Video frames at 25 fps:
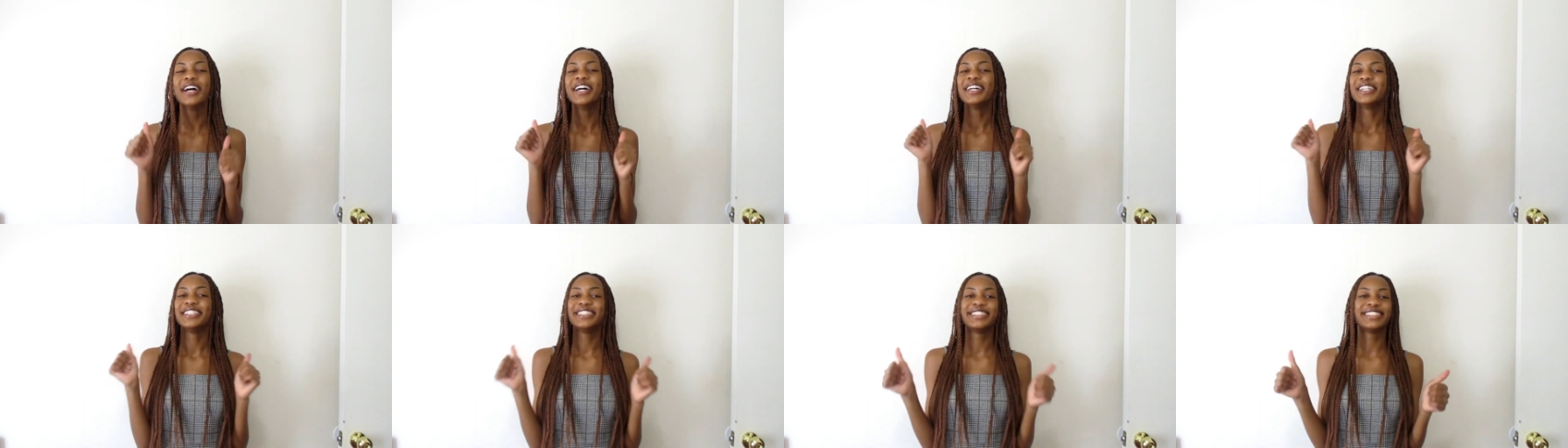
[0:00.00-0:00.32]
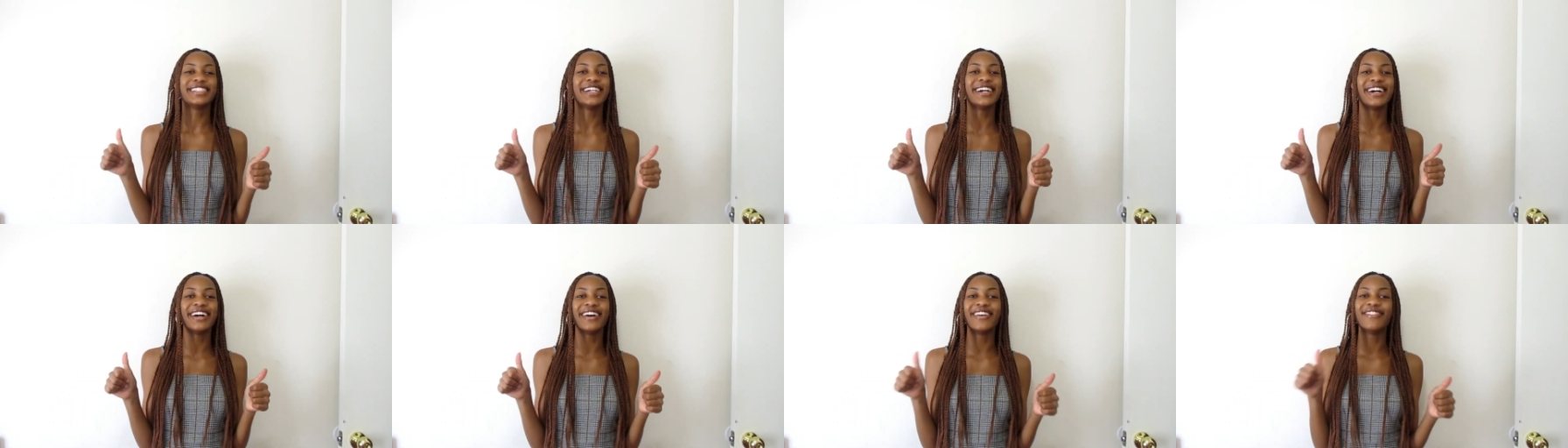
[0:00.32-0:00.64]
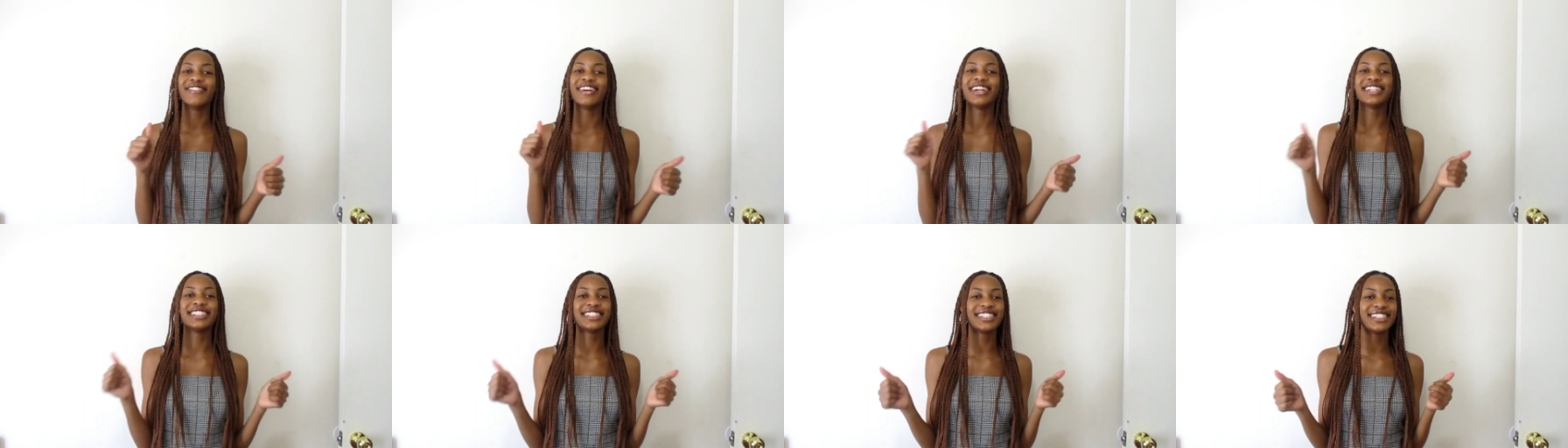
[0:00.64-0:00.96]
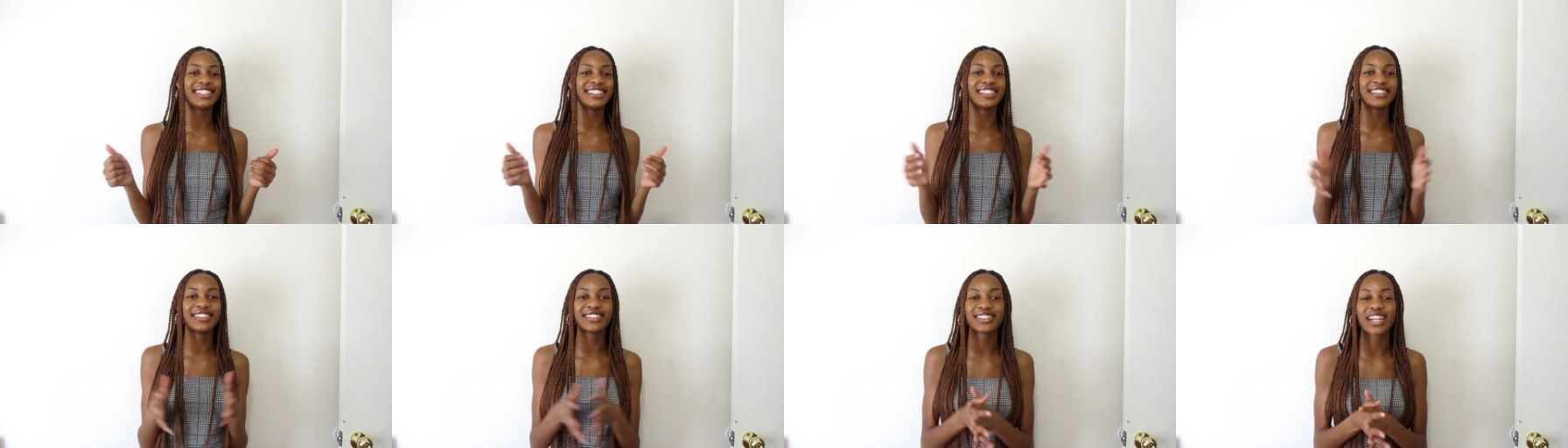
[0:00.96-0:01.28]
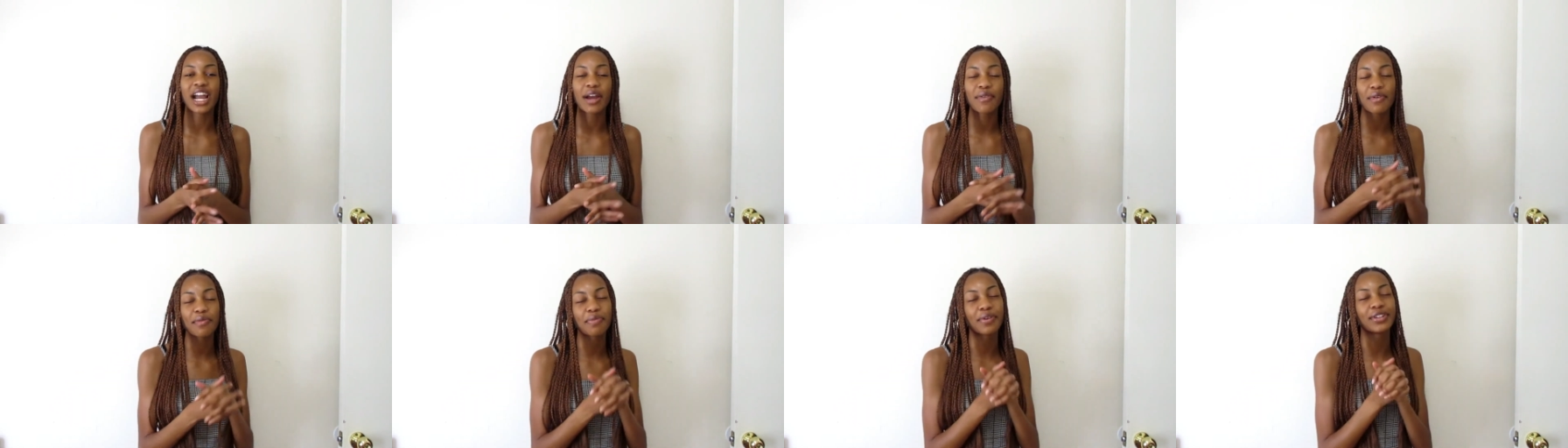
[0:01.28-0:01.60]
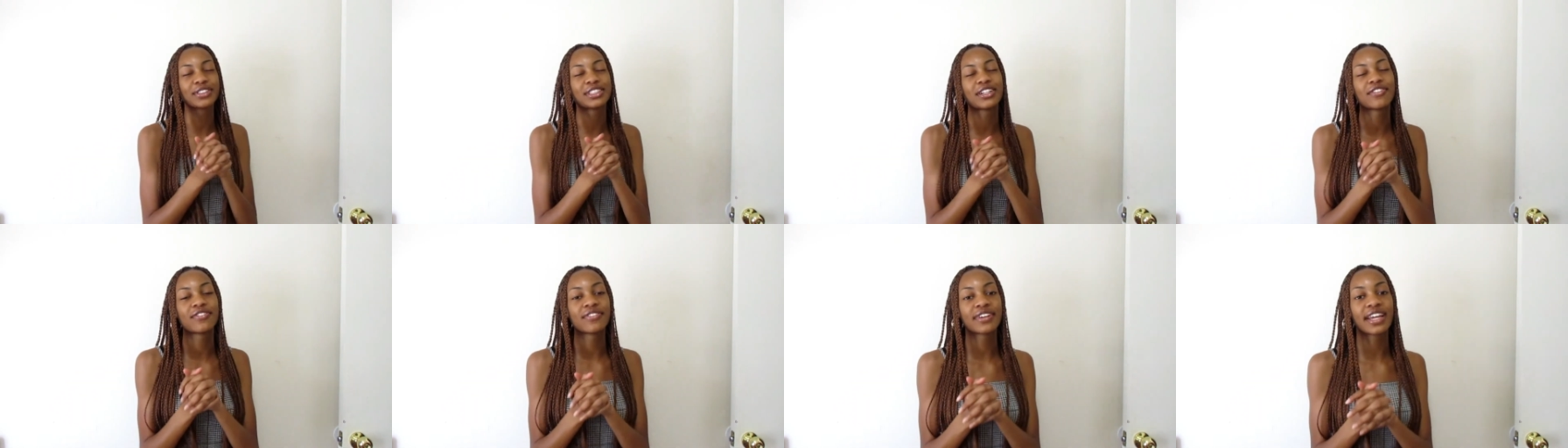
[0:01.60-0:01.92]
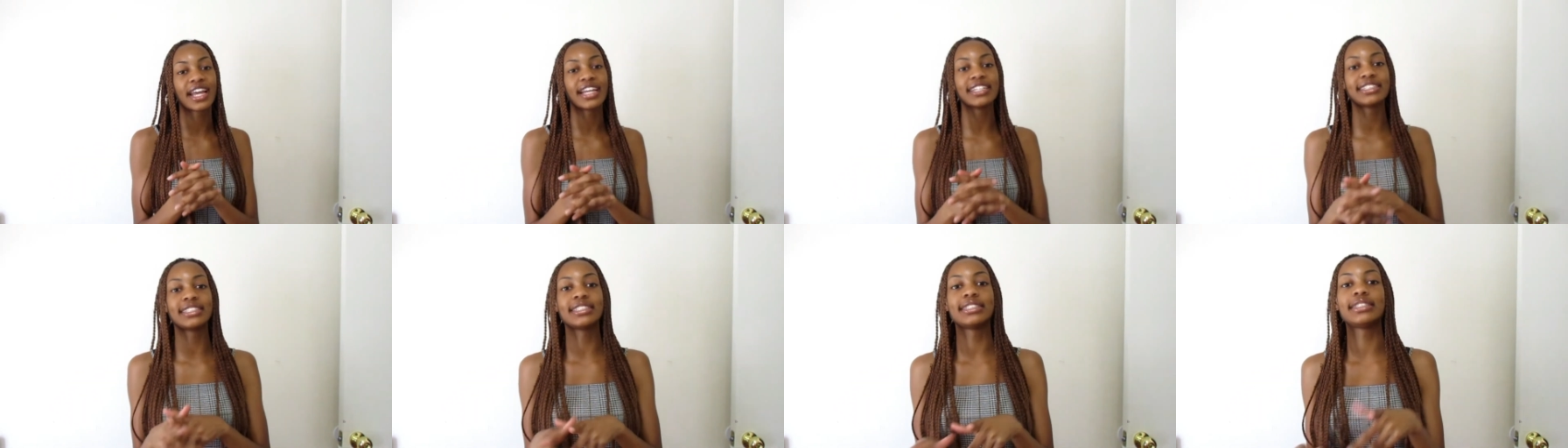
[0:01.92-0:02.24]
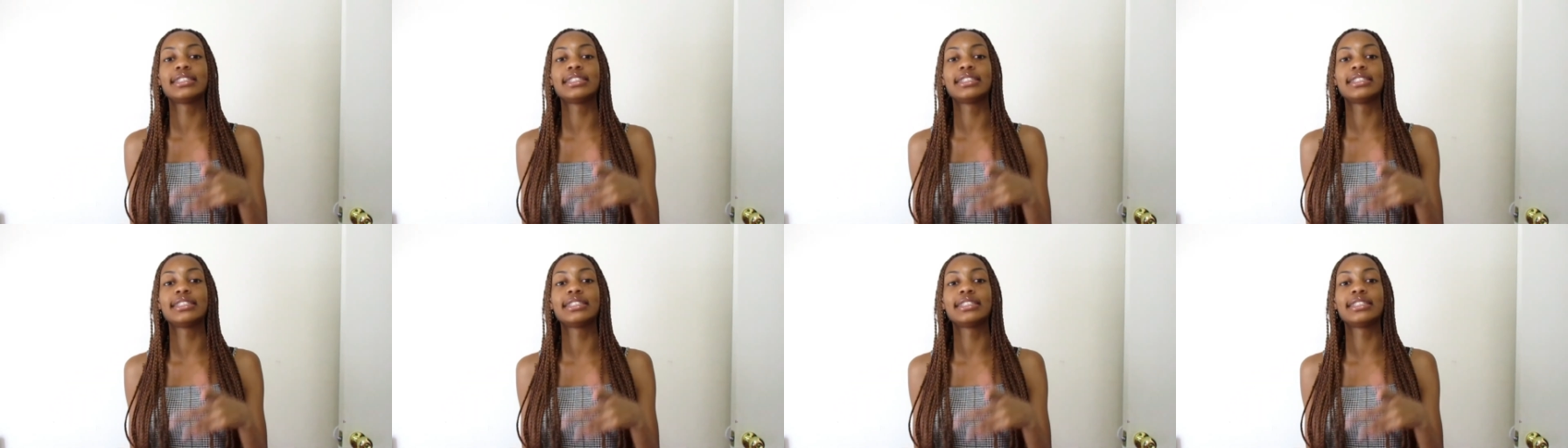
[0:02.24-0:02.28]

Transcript: So make sure you subscribe with post notifications